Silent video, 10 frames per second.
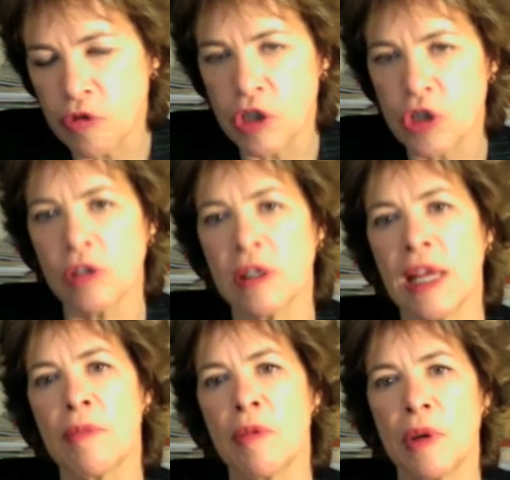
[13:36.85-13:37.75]
traditional
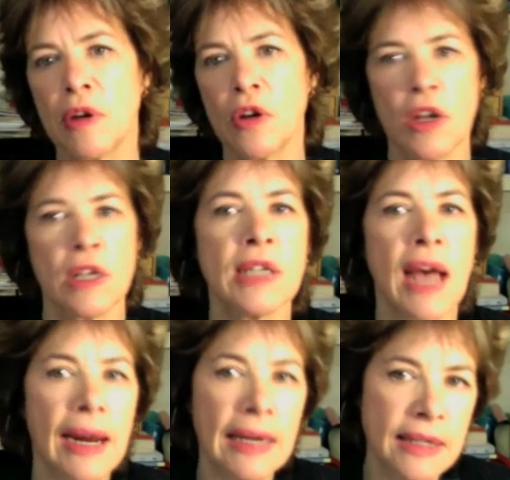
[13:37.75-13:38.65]
labor, but not
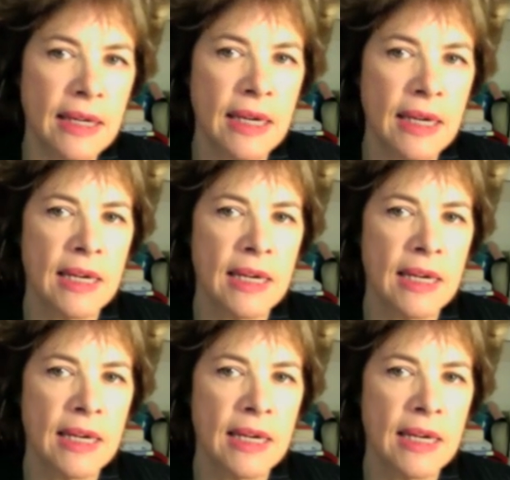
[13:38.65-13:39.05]
entirely